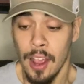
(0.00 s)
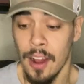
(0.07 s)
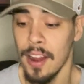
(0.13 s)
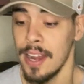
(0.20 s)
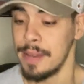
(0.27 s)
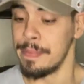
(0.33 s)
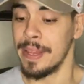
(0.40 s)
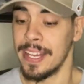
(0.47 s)
All
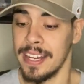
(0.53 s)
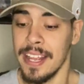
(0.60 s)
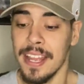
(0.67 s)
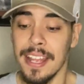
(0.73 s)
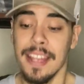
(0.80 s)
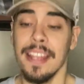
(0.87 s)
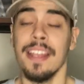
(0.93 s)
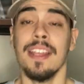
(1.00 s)
right, man.
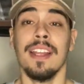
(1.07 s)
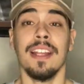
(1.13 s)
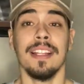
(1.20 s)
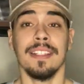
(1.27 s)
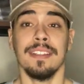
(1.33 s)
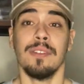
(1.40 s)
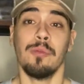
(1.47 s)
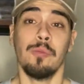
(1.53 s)

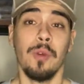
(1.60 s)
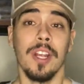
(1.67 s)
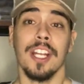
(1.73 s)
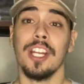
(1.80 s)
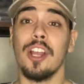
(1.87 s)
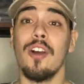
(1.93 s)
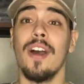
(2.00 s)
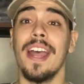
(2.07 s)
We're going
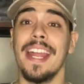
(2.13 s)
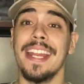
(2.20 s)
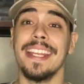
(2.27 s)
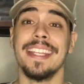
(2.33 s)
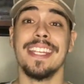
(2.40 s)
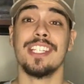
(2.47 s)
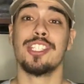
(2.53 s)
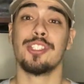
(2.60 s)
to go ahead
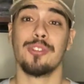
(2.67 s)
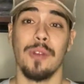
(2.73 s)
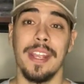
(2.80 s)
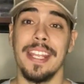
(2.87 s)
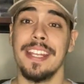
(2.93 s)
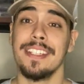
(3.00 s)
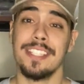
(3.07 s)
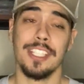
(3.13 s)
and get
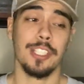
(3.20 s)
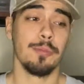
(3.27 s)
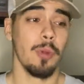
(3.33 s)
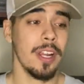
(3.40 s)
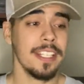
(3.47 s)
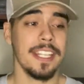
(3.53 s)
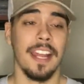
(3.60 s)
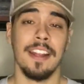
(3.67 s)
straight into this
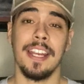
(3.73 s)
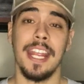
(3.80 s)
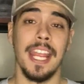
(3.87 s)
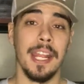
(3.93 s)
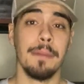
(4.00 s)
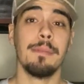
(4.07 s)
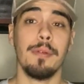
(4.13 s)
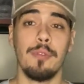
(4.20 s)
breakdown.
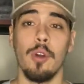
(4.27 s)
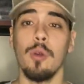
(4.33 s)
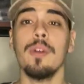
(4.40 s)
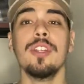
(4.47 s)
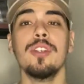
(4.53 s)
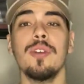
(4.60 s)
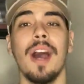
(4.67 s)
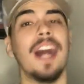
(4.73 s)
And before we
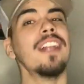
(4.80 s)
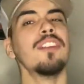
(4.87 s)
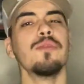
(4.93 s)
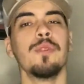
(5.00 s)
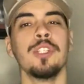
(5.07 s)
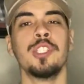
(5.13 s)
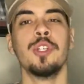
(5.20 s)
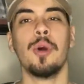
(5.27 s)
do, I just
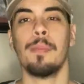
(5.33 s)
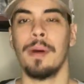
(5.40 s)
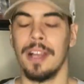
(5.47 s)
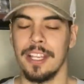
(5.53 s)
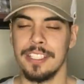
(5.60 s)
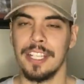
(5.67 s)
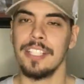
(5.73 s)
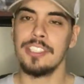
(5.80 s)
want to
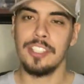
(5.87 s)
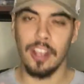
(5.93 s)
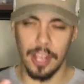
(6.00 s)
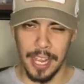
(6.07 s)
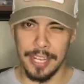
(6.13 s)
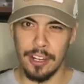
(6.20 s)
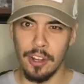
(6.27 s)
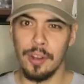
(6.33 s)
apologize to y'all.
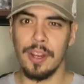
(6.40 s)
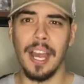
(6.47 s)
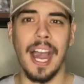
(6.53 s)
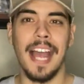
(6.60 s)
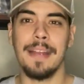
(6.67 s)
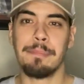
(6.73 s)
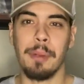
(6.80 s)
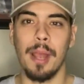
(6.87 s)
I know
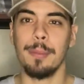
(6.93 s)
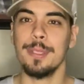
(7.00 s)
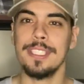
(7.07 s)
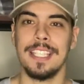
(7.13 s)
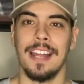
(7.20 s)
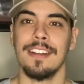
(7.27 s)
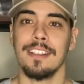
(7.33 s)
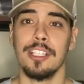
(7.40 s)
I probably
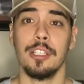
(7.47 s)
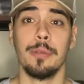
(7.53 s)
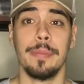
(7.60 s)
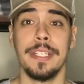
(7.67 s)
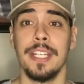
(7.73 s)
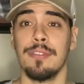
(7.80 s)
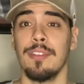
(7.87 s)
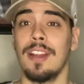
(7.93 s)
sound a little
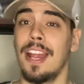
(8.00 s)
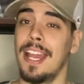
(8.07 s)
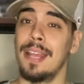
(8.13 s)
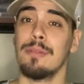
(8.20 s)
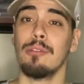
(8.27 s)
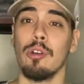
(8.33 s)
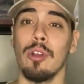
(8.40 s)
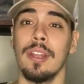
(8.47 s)
bit different. I
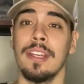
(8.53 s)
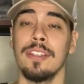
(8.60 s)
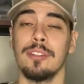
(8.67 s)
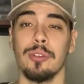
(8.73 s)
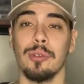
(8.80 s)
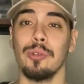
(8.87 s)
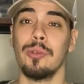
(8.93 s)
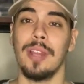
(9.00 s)
am going
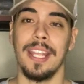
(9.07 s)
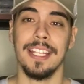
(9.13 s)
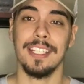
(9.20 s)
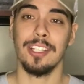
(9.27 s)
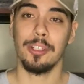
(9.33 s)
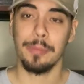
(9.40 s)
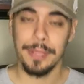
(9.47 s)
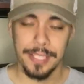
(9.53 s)
through a
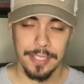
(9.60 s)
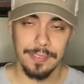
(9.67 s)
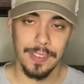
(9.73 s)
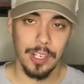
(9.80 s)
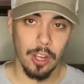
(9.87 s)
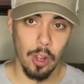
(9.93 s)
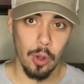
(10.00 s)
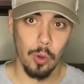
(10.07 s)
little bit of a
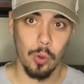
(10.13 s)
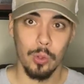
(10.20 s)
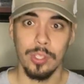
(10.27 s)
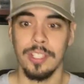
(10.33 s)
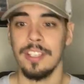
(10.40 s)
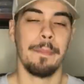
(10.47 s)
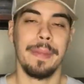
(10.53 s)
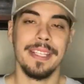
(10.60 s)
cold.
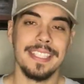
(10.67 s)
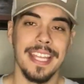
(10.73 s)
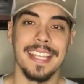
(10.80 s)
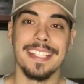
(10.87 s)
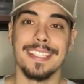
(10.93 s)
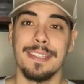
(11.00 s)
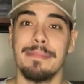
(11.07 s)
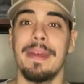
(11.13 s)
Been
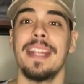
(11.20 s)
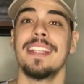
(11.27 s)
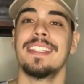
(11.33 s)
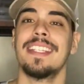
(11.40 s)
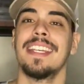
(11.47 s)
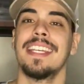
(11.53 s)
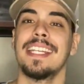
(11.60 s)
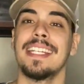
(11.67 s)
taking some
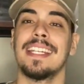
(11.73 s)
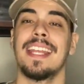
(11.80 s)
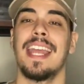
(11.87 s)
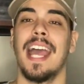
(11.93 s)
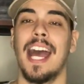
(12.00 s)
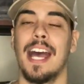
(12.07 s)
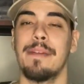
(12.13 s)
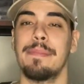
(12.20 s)
medicine.
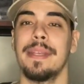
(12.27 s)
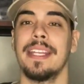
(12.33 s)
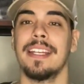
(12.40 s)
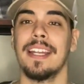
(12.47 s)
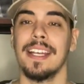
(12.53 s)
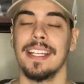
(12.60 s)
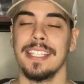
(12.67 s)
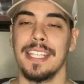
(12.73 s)
I've been
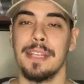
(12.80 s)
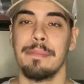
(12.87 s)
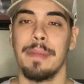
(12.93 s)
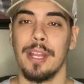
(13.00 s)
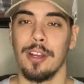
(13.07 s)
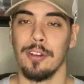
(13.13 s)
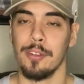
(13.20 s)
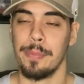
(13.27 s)
getting
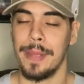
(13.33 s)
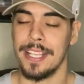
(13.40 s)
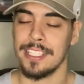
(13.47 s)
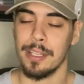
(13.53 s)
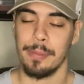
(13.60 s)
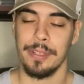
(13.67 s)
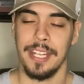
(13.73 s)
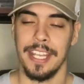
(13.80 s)
better over the past
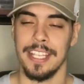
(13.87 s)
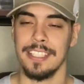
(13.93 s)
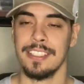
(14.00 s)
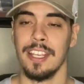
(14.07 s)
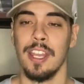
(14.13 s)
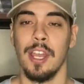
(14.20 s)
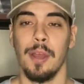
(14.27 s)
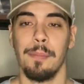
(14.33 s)
couple of days.
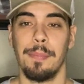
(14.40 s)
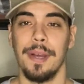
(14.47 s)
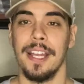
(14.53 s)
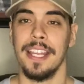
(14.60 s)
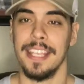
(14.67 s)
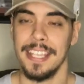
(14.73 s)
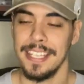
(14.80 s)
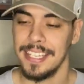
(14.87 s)

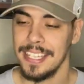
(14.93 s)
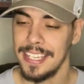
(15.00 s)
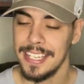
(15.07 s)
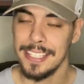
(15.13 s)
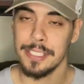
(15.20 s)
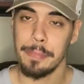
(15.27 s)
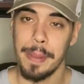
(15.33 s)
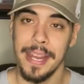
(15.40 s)
But it
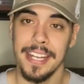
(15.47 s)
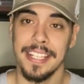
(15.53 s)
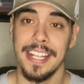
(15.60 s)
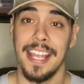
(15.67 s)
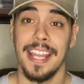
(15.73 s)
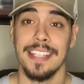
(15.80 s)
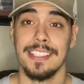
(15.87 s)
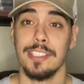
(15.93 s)
is a pain in the
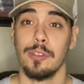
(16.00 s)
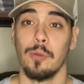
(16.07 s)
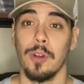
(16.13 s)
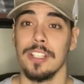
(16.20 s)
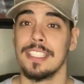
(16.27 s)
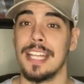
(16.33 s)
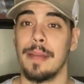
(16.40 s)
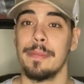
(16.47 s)
ass. It's the
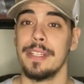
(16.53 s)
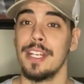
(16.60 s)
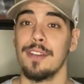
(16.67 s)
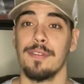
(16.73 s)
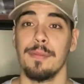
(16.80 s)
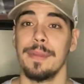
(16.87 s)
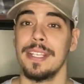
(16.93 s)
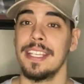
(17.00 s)
worst time of the year
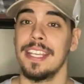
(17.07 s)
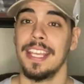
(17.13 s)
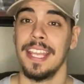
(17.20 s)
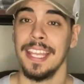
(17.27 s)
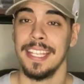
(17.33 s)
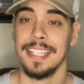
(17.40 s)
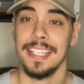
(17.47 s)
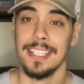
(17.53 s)
for me.
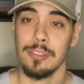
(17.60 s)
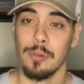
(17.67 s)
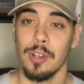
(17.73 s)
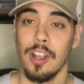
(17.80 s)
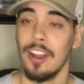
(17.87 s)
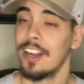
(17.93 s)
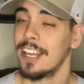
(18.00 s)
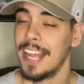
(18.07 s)
In this
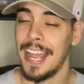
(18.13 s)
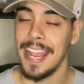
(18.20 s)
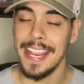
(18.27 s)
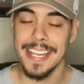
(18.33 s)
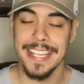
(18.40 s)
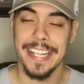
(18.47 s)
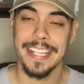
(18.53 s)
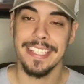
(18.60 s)
regard, I
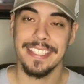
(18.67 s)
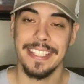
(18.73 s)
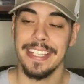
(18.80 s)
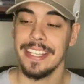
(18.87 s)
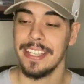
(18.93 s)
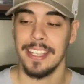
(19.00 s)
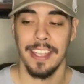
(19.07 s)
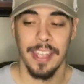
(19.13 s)
hate getting
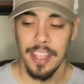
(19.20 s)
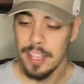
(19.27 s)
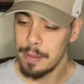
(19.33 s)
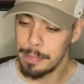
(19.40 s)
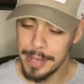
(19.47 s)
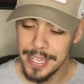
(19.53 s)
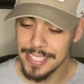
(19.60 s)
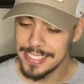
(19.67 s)
sick.
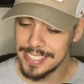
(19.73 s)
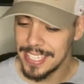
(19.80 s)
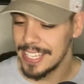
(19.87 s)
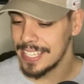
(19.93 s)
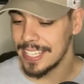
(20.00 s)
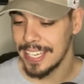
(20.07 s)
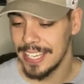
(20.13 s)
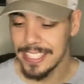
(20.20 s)
Being
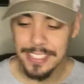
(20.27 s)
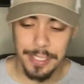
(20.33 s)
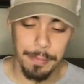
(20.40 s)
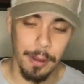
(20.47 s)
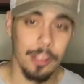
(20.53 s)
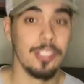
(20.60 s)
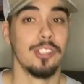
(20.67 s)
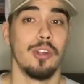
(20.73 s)
sick is the
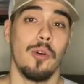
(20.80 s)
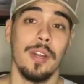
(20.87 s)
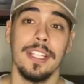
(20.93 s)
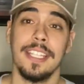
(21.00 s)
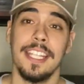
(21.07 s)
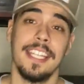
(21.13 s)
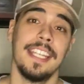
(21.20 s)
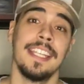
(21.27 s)
most annoying
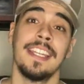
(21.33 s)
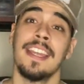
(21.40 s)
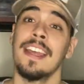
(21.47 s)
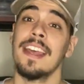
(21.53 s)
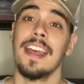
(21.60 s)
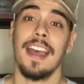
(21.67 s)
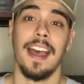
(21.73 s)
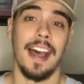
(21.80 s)
thing.
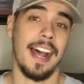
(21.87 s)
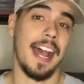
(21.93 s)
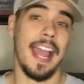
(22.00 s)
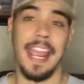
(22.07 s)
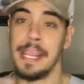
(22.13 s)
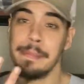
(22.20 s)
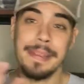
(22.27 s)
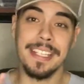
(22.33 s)
I
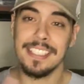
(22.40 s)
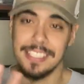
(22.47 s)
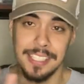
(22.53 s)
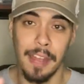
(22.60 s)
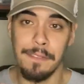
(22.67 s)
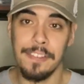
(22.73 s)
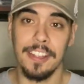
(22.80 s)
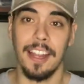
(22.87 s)
hate being
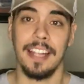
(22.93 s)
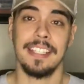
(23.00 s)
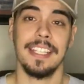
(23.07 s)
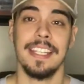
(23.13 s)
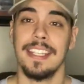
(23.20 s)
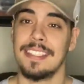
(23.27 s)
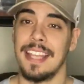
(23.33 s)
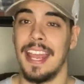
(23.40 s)
stuffy like
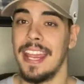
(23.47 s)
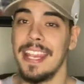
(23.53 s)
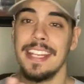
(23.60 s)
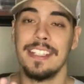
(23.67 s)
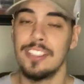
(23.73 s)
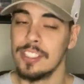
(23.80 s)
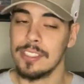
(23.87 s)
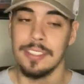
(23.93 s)
this. I
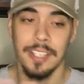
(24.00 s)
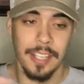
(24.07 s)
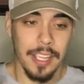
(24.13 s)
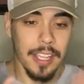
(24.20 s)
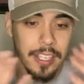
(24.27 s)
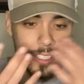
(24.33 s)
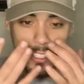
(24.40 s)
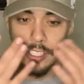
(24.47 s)
hate just
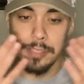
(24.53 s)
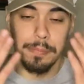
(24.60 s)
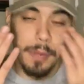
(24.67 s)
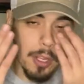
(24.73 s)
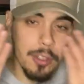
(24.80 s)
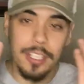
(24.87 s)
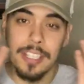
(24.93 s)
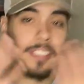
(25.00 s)

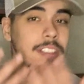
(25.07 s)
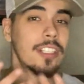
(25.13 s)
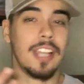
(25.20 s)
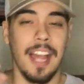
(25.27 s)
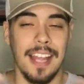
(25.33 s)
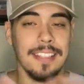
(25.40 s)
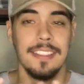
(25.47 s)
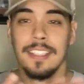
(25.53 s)
mucus
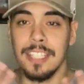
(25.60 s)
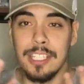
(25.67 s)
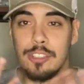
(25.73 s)
constantly